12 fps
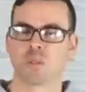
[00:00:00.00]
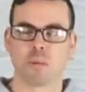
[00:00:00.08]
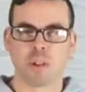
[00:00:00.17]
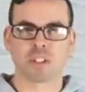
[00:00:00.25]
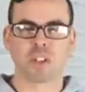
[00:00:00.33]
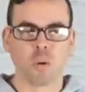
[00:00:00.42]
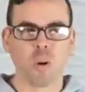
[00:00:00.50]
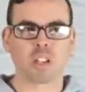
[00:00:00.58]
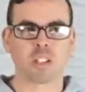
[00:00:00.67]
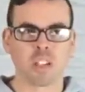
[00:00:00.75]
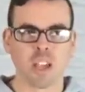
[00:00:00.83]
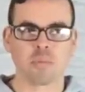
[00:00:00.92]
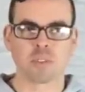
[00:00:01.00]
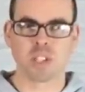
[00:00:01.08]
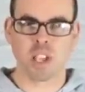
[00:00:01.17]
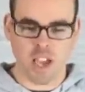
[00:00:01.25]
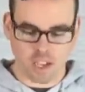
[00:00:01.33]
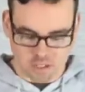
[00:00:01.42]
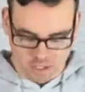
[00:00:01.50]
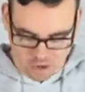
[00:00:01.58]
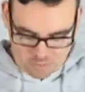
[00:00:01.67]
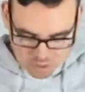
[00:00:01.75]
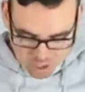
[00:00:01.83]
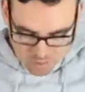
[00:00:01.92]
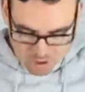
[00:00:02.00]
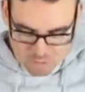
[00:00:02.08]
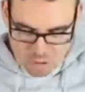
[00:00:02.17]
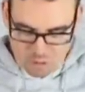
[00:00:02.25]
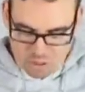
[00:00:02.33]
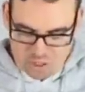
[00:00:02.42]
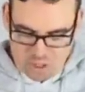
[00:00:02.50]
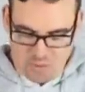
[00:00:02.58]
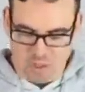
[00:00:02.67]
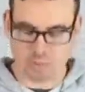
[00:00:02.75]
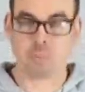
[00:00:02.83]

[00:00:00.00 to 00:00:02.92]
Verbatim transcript: So I'm about to go walk to the MCX, and I put on my appropriate civvies,